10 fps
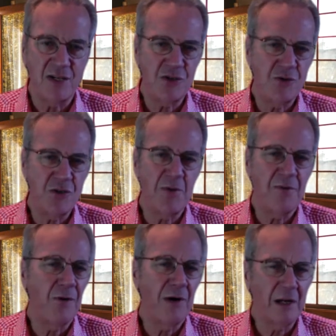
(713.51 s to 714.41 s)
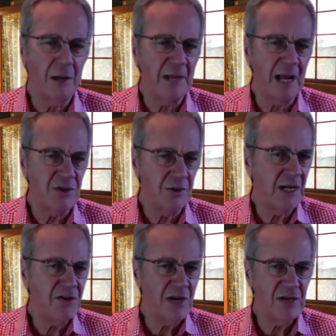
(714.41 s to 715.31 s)
This was before income tax. So
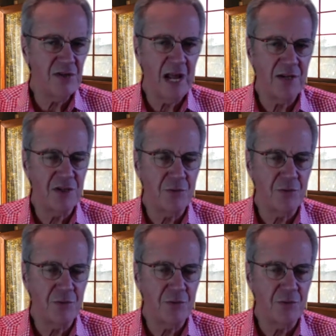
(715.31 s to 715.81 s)
excise taxes